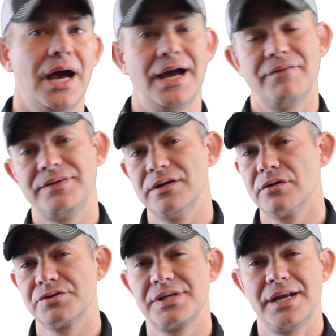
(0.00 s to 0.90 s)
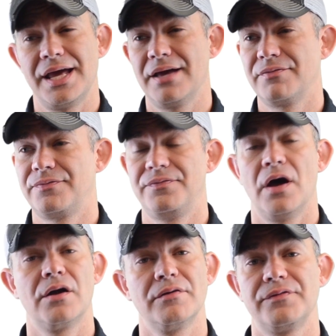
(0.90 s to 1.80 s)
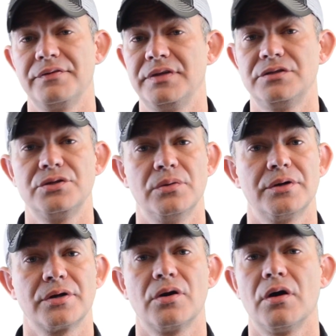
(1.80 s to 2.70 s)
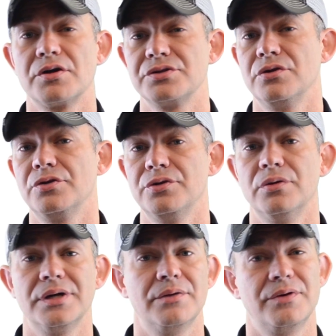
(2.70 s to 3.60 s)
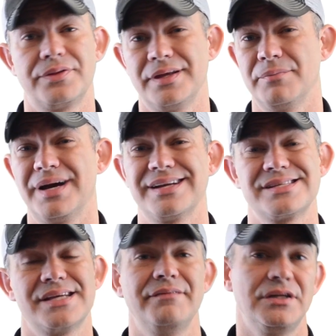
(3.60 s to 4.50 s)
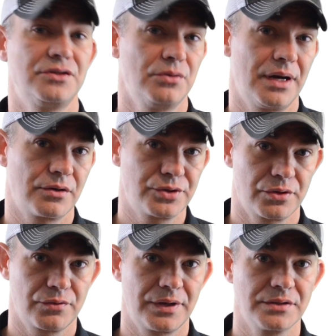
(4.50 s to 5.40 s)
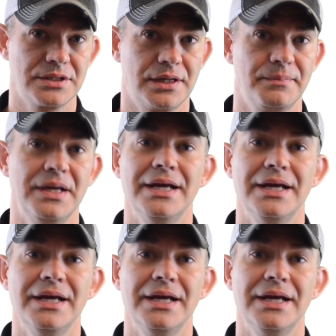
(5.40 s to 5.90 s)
I have dealers that have 150, 200 cars, and they're doing it within about a 72 hour turnaround time.